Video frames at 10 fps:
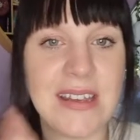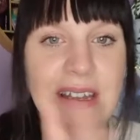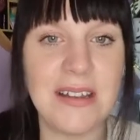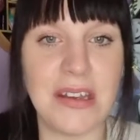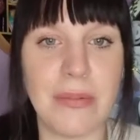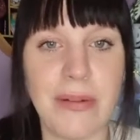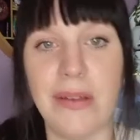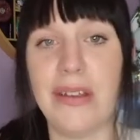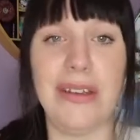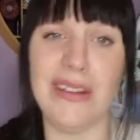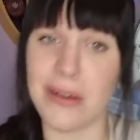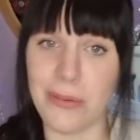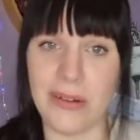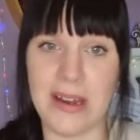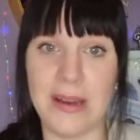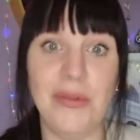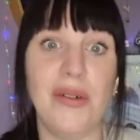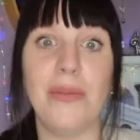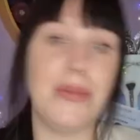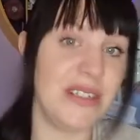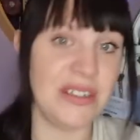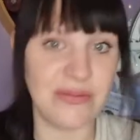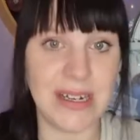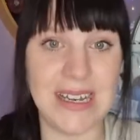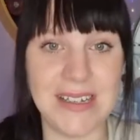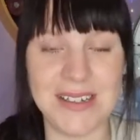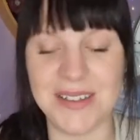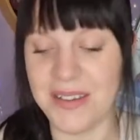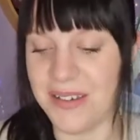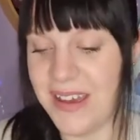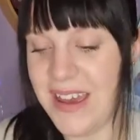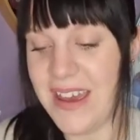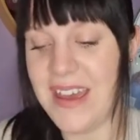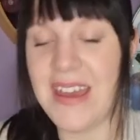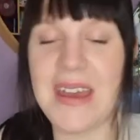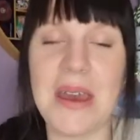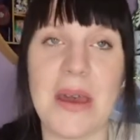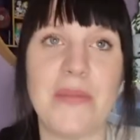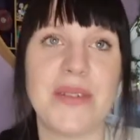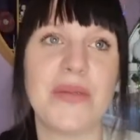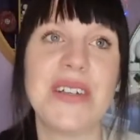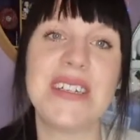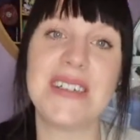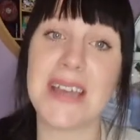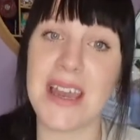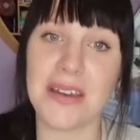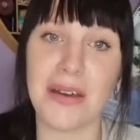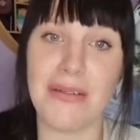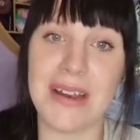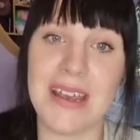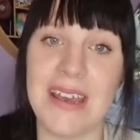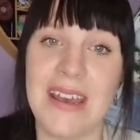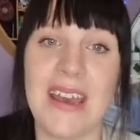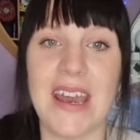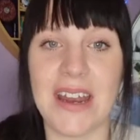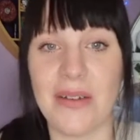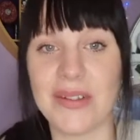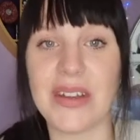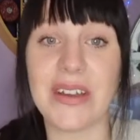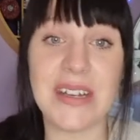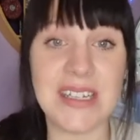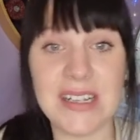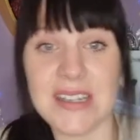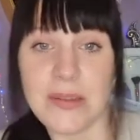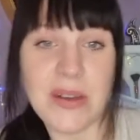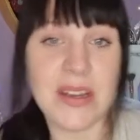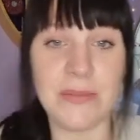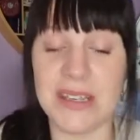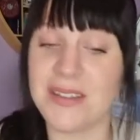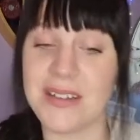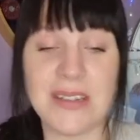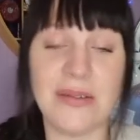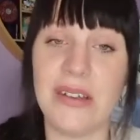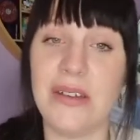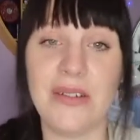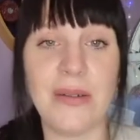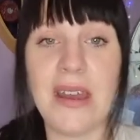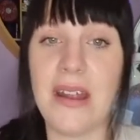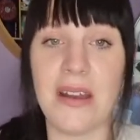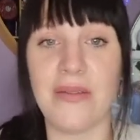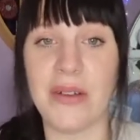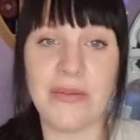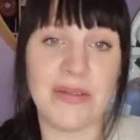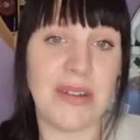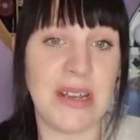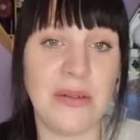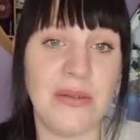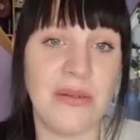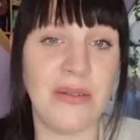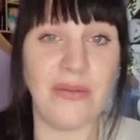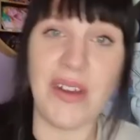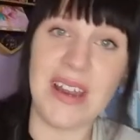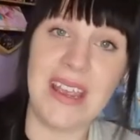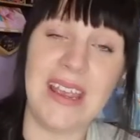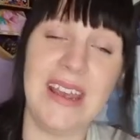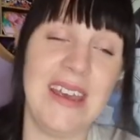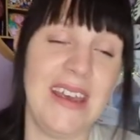skint, you're broke, you don't want any more, but you really do. So I did tag her in it, and I was like, I did this one because I saw you do it and I thought it was really cool and funny.